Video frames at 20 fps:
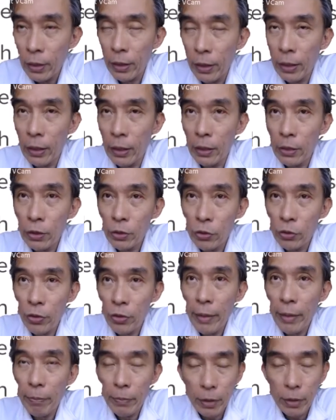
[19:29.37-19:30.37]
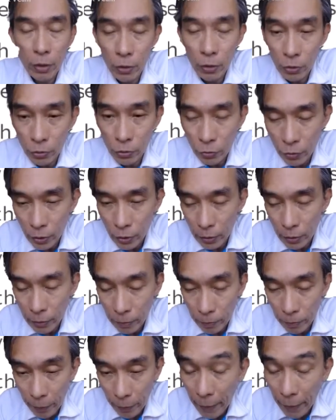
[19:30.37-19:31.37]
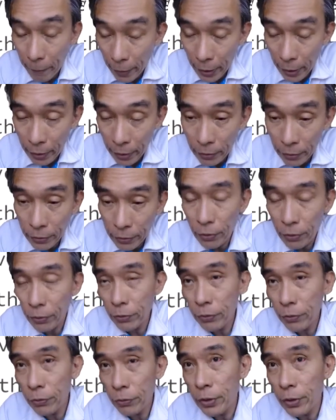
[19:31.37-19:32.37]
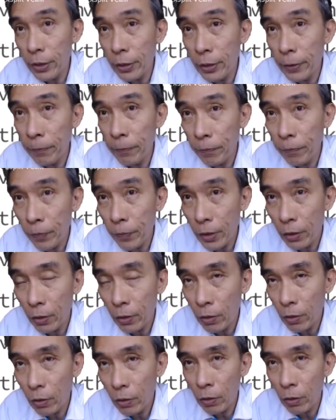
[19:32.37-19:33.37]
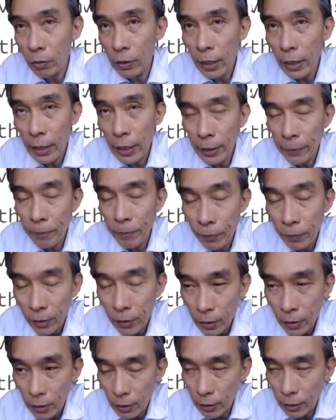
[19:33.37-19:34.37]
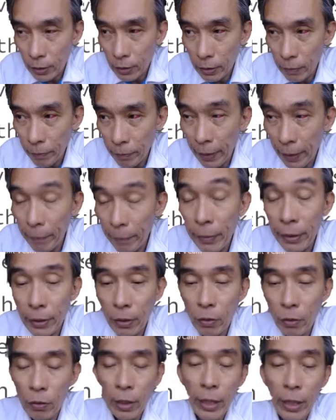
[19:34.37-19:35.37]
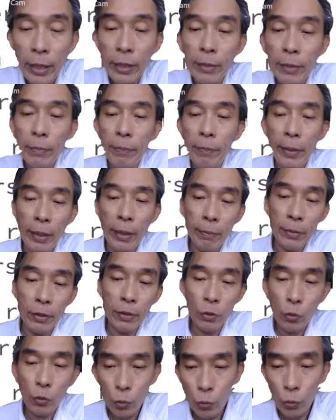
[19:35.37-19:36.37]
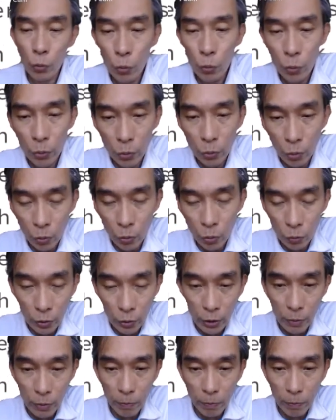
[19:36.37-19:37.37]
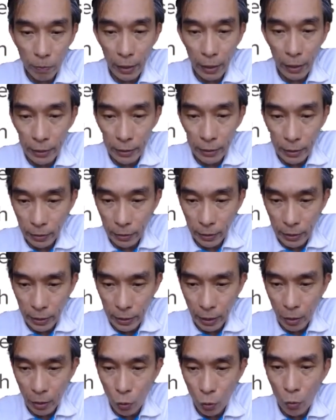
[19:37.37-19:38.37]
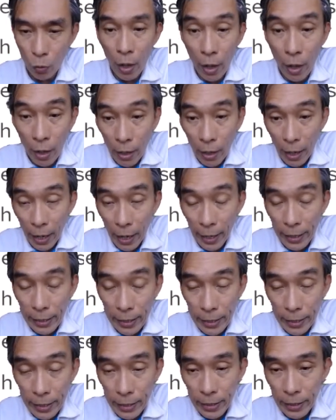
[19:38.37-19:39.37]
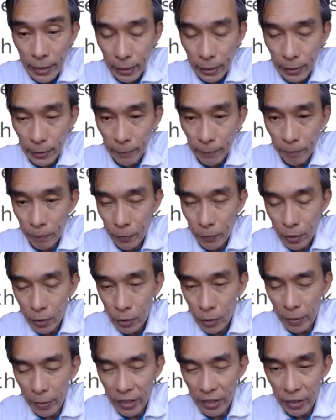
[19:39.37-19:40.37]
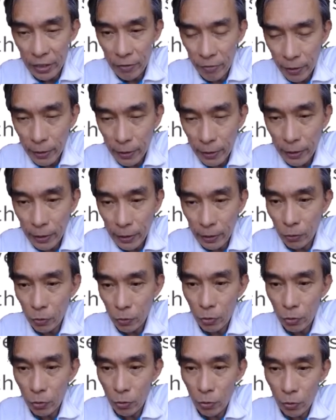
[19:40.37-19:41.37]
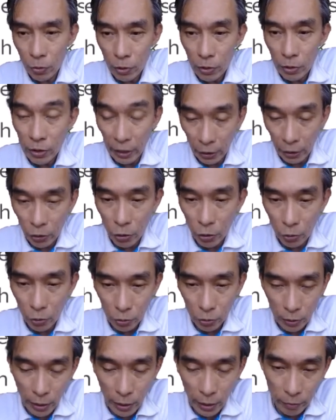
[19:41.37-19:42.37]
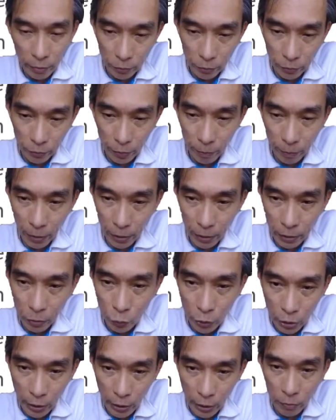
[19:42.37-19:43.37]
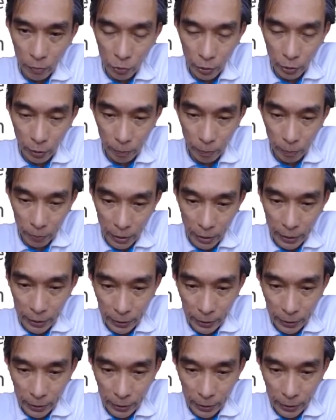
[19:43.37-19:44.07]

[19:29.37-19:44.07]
Stripe or using PayPal or using online payment through all these plugins. These are all highly specific and also secure type of plugin, which comes with a price.